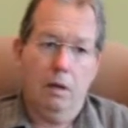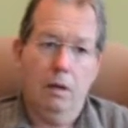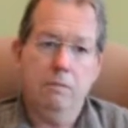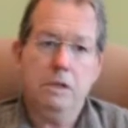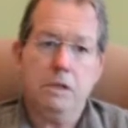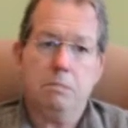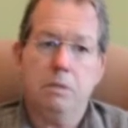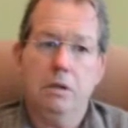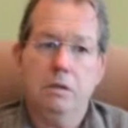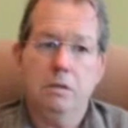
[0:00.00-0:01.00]
lived
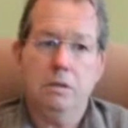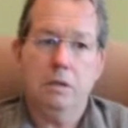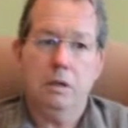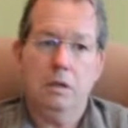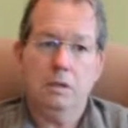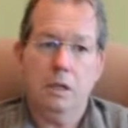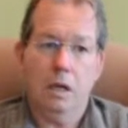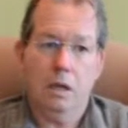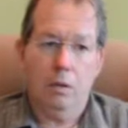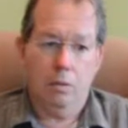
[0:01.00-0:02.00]
experience is
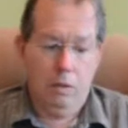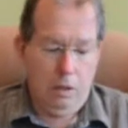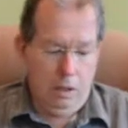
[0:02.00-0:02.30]
how